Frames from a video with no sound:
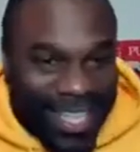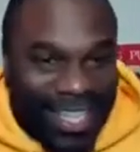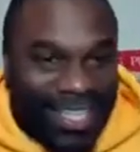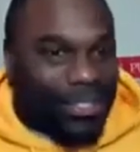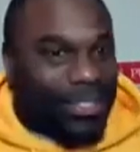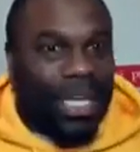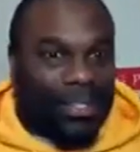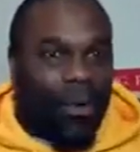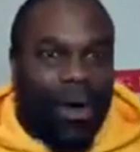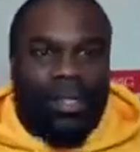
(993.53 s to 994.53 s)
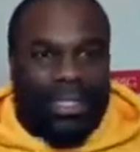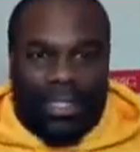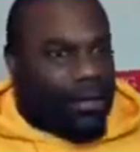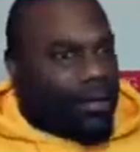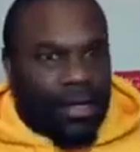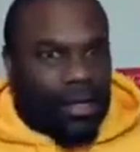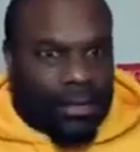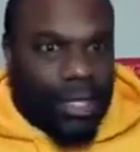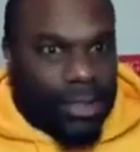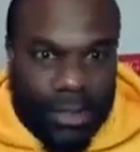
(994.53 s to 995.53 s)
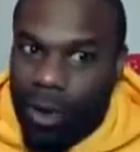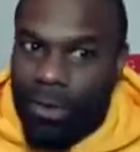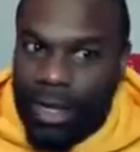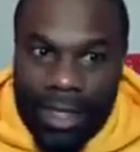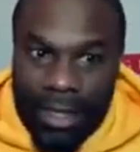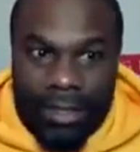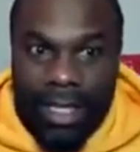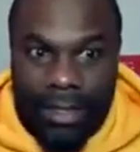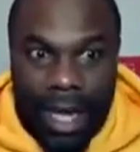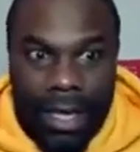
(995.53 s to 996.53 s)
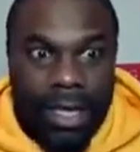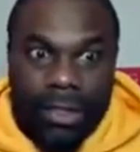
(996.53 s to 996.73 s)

Shut the water. Listen, there's so many things they say.